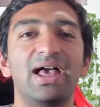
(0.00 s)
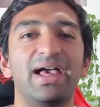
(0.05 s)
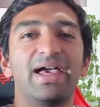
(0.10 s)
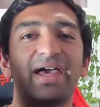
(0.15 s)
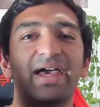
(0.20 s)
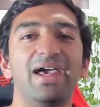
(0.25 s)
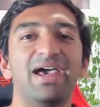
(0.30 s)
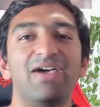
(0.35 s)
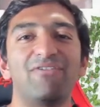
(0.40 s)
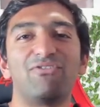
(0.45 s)

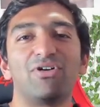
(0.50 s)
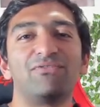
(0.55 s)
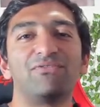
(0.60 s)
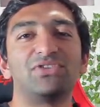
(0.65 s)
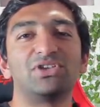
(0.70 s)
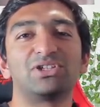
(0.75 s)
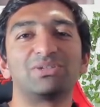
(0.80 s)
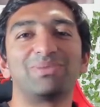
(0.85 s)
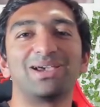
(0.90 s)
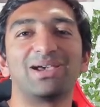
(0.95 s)
Everyone,
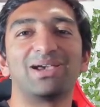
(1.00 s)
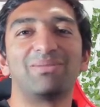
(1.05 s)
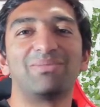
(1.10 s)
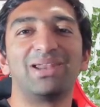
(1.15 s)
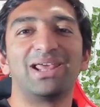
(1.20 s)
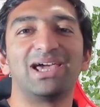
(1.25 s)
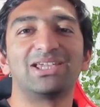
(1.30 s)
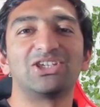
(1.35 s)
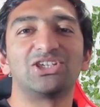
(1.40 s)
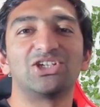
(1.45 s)
Fuse Man coming
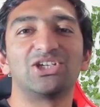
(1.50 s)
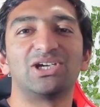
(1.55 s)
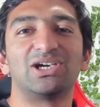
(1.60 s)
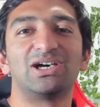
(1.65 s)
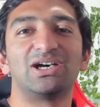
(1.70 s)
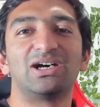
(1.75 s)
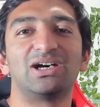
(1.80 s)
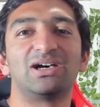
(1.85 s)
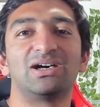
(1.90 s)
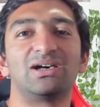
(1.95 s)
at
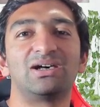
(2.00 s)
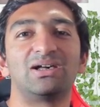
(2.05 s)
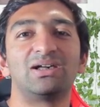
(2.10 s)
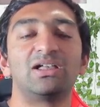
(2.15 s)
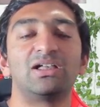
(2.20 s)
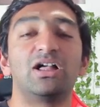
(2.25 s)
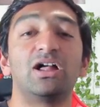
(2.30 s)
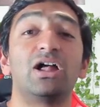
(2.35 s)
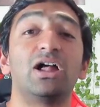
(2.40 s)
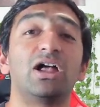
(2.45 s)
ya.
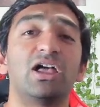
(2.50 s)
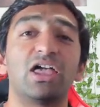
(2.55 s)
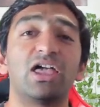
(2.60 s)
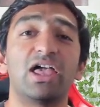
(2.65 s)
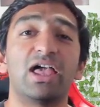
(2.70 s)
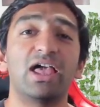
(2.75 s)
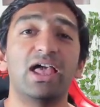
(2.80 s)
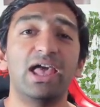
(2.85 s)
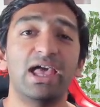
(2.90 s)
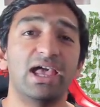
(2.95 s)

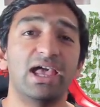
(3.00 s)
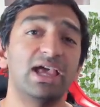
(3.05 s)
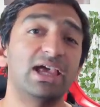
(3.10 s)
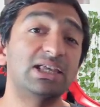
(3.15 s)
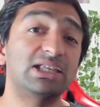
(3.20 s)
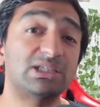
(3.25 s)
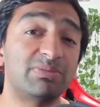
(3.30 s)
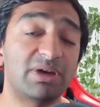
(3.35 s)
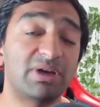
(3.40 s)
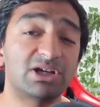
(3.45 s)

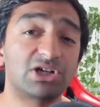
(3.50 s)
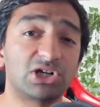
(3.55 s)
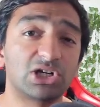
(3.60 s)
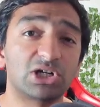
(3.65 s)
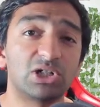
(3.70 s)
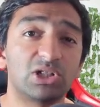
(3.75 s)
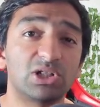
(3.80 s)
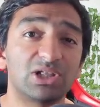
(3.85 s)
Asymmetrical